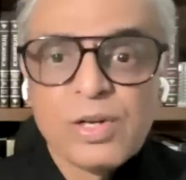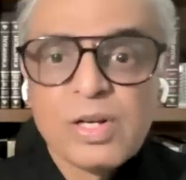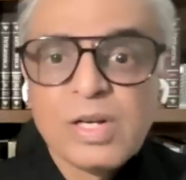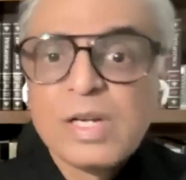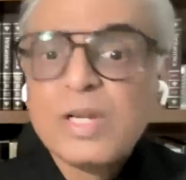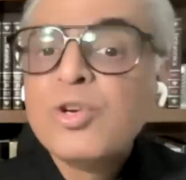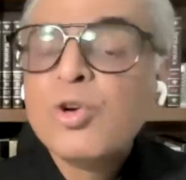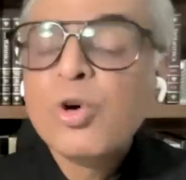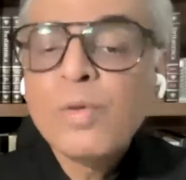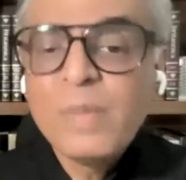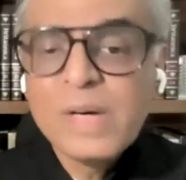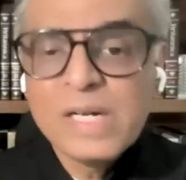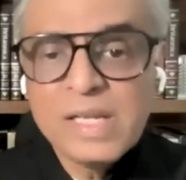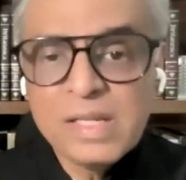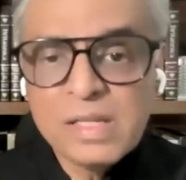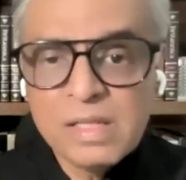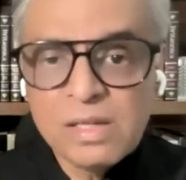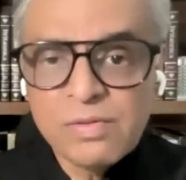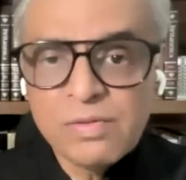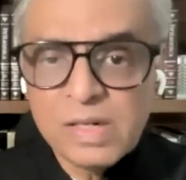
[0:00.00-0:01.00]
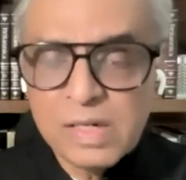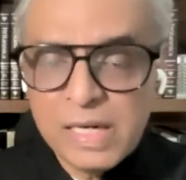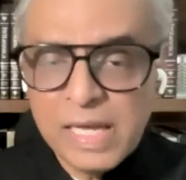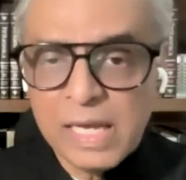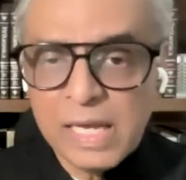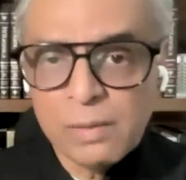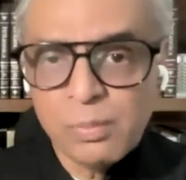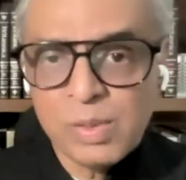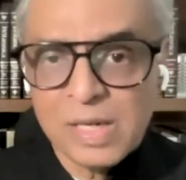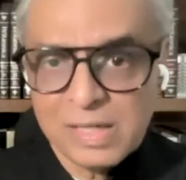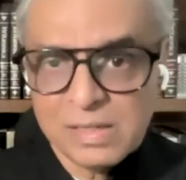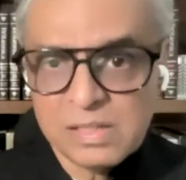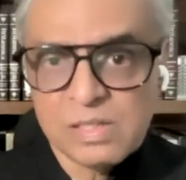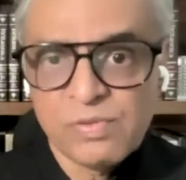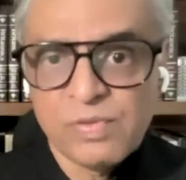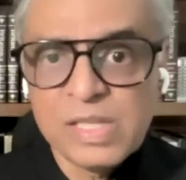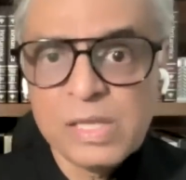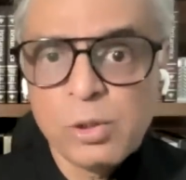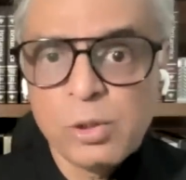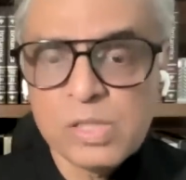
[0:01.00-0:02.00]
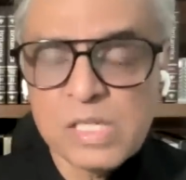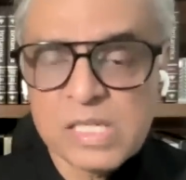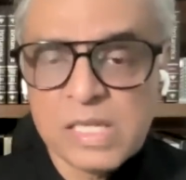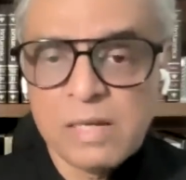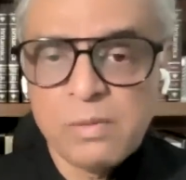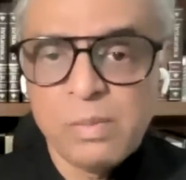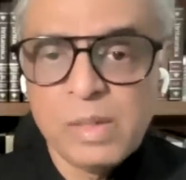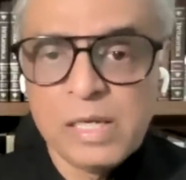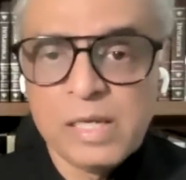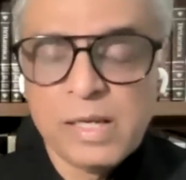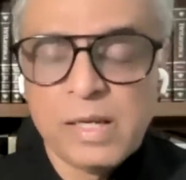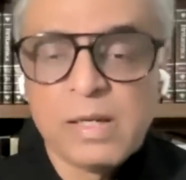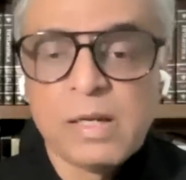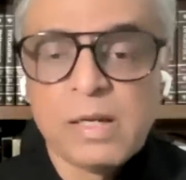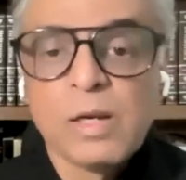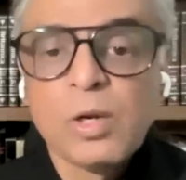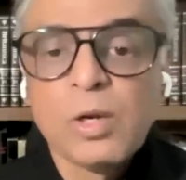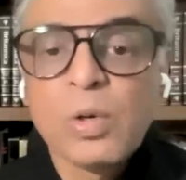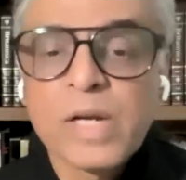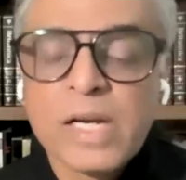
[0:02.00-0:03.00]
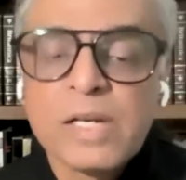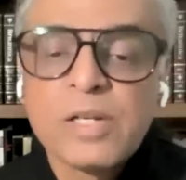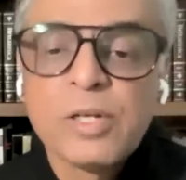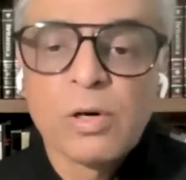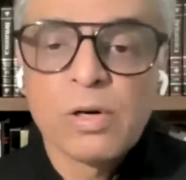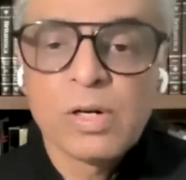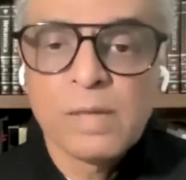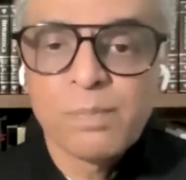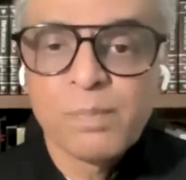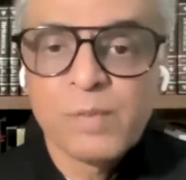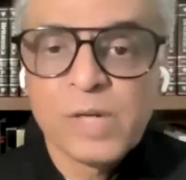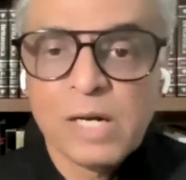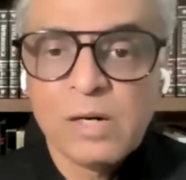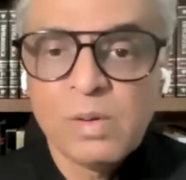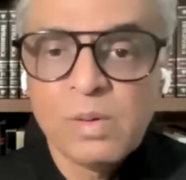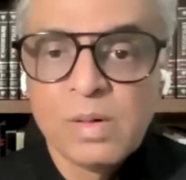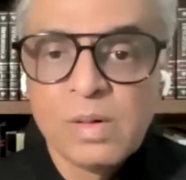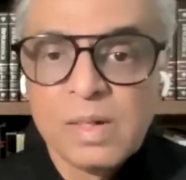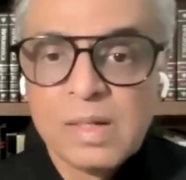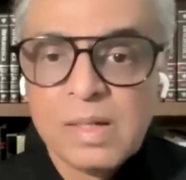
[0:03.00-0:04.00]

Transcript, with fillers: Nobody in the world helped us with those 10 million. Look at Europe now.